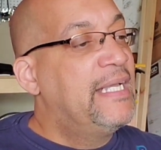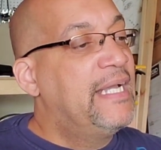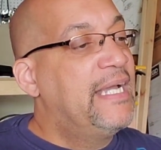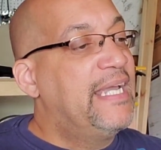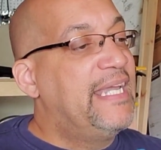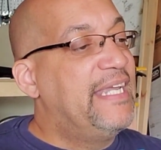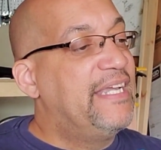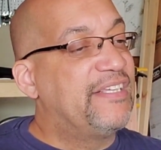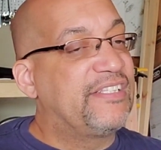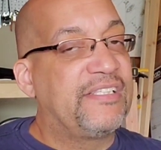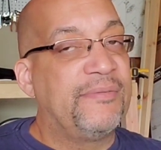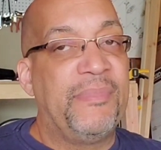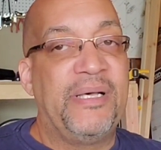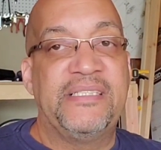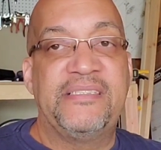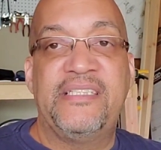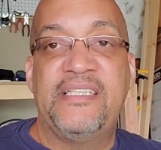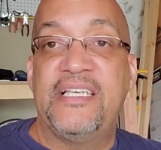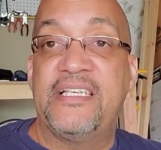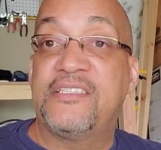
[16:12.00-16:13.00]
I hear somebody
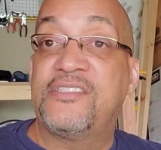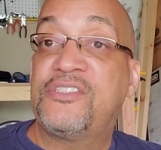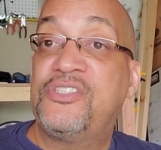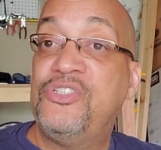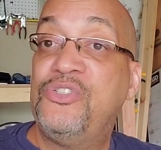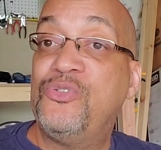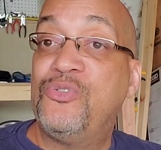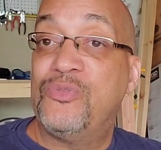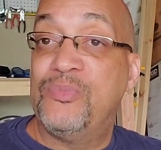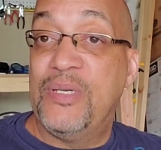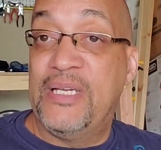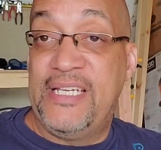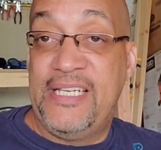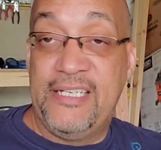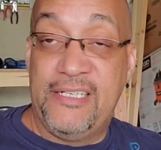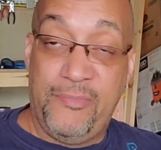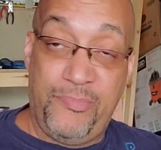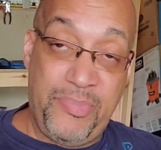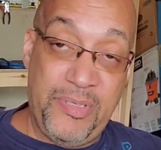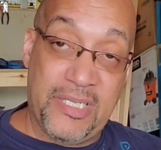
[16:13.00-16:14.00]
say, "Excuse me." I hear
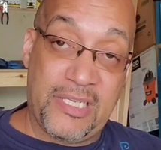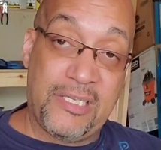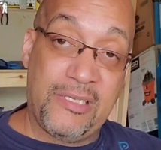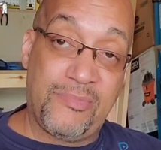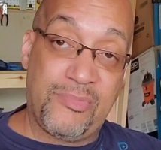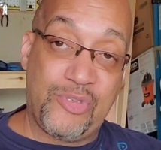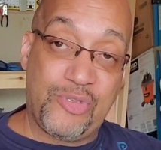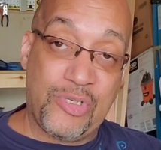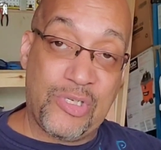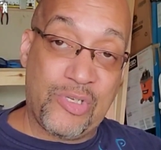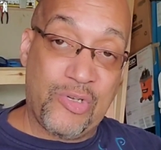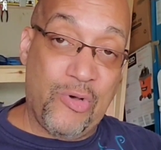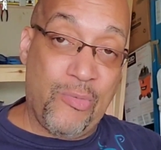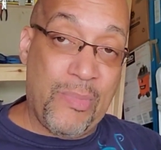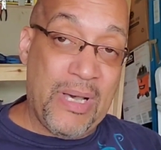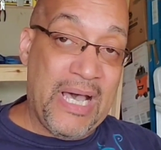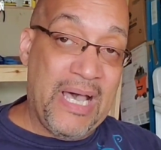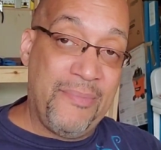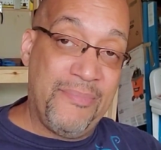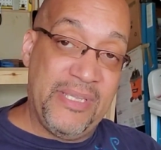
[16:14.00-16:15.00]
the pickup truck go
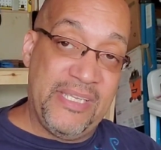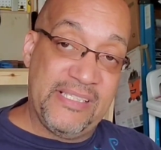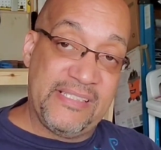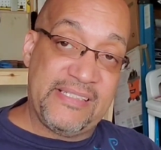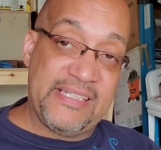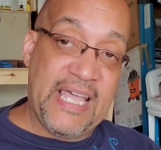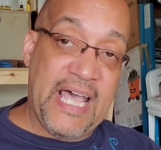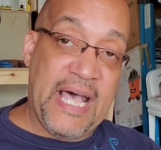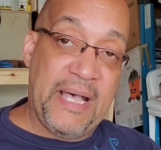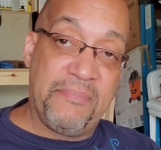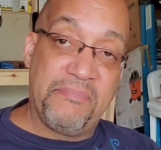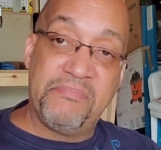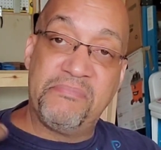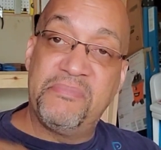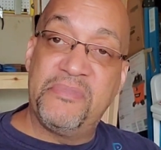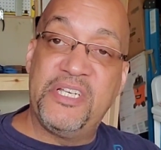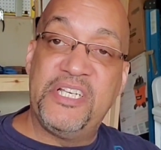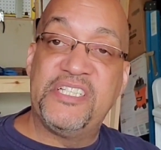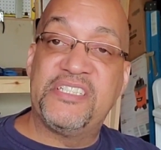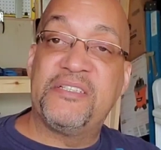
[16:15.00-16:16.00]
by me, stop.
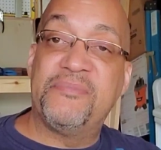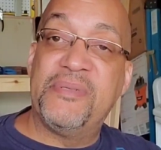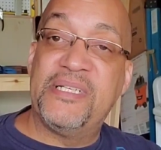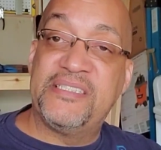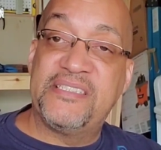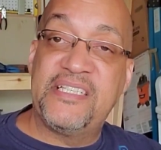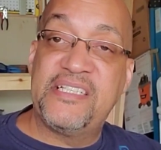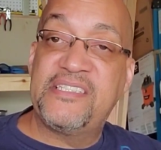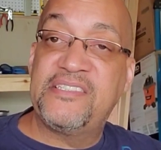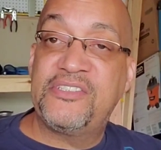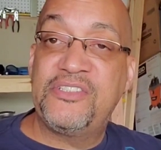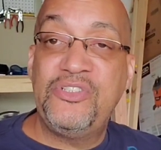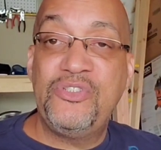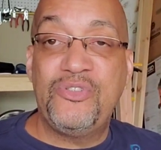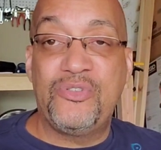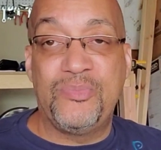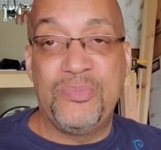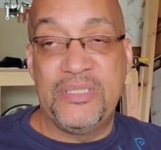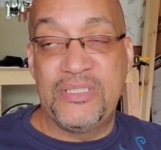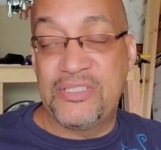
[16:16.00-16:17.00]
I hear somebody say,
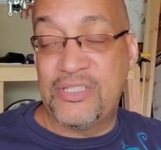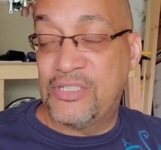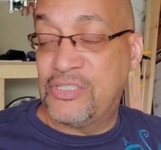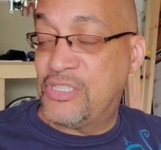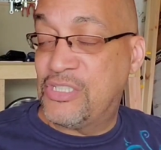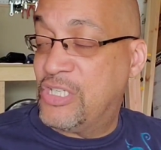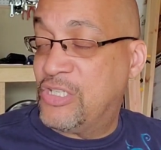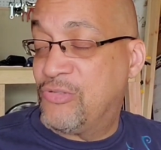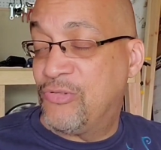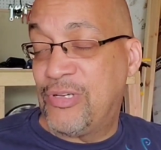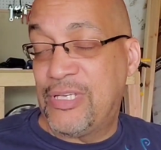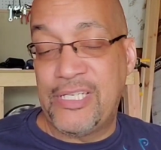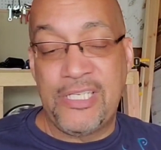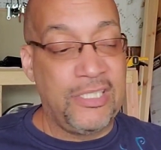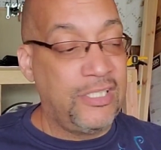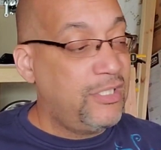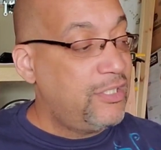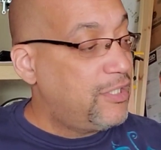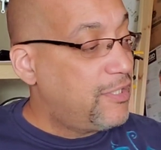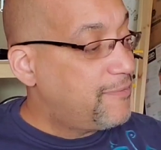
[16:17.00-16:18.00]
"Excuse me." So I turned around
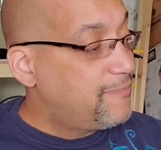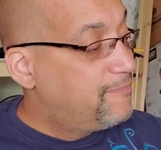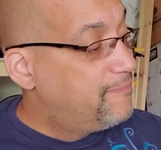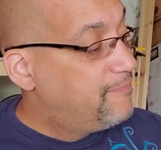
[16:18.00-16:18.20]
and looked.